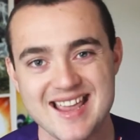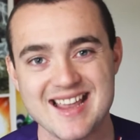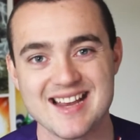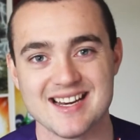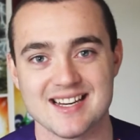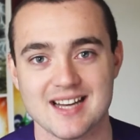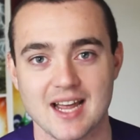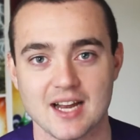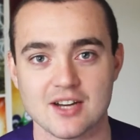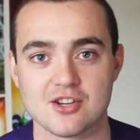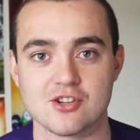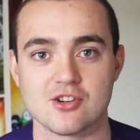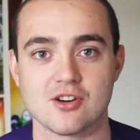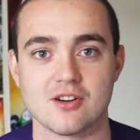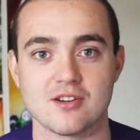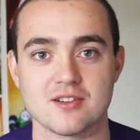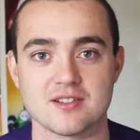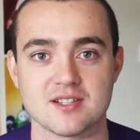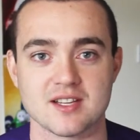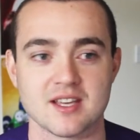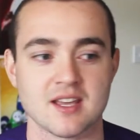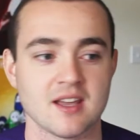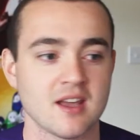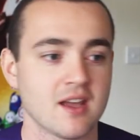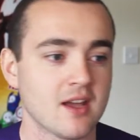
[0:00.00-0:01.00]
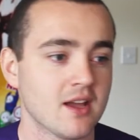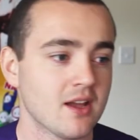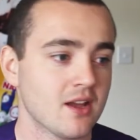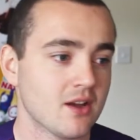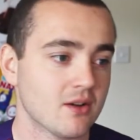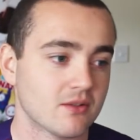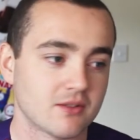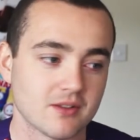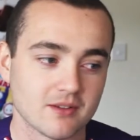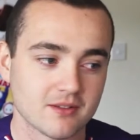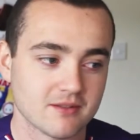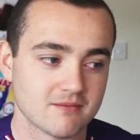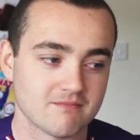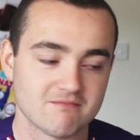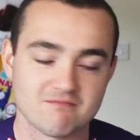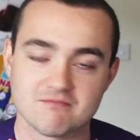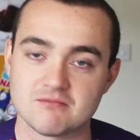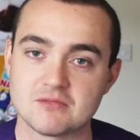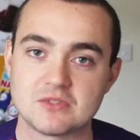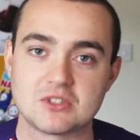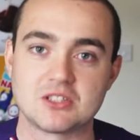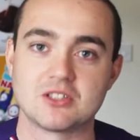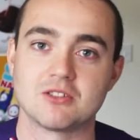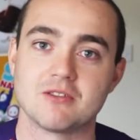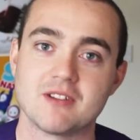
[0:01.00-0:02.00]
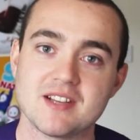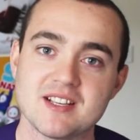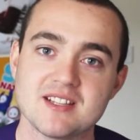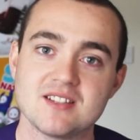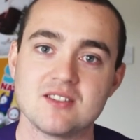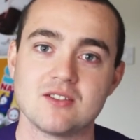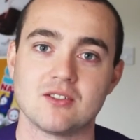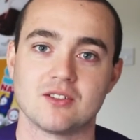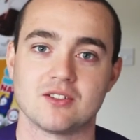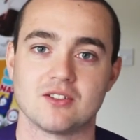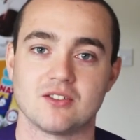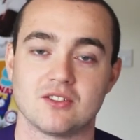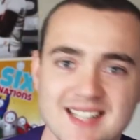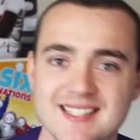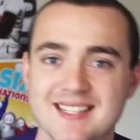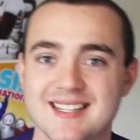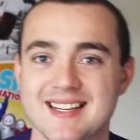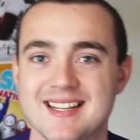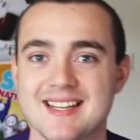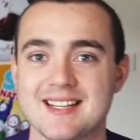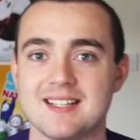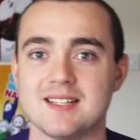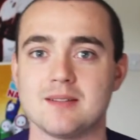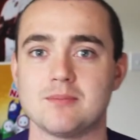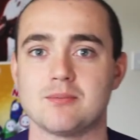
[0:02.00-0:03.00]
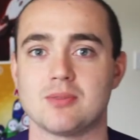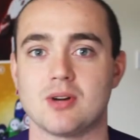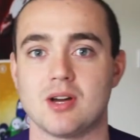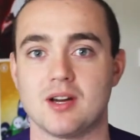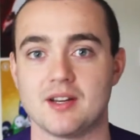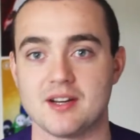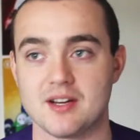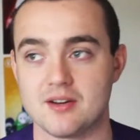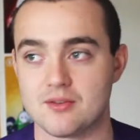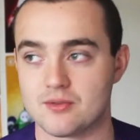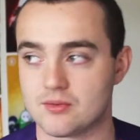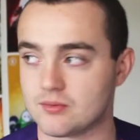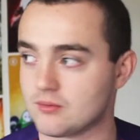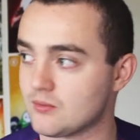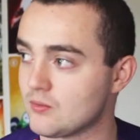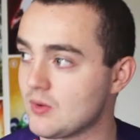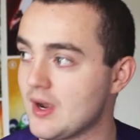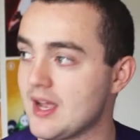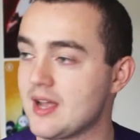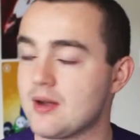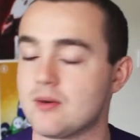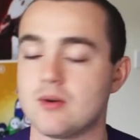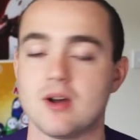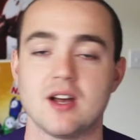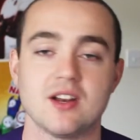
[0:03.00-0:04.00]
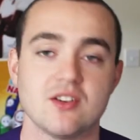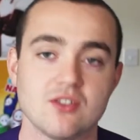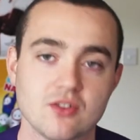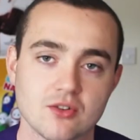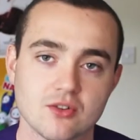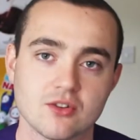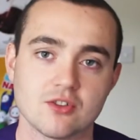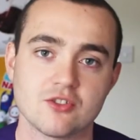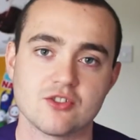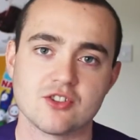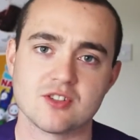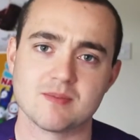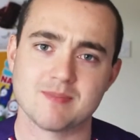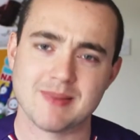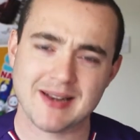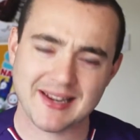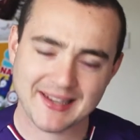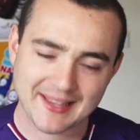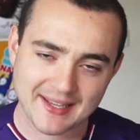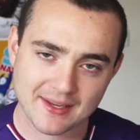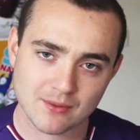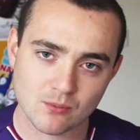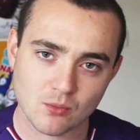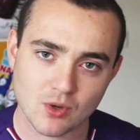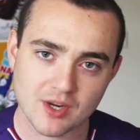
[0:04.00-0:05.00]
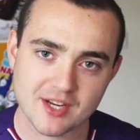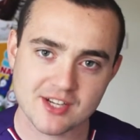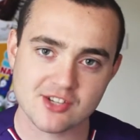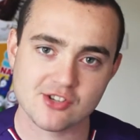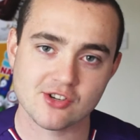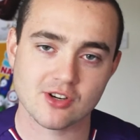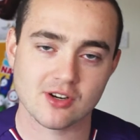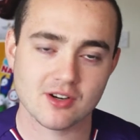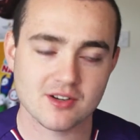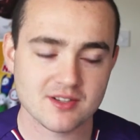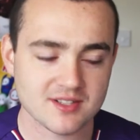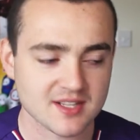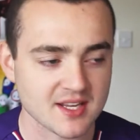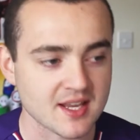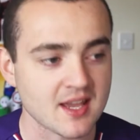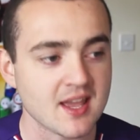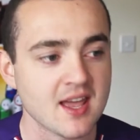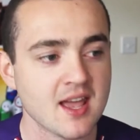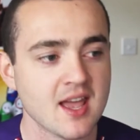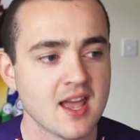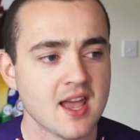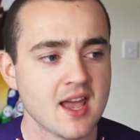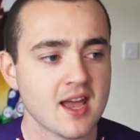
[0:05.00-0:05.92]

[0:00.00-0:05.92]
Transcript: in that jersey? There is none. And then England brought out, well, another just plain white jersey.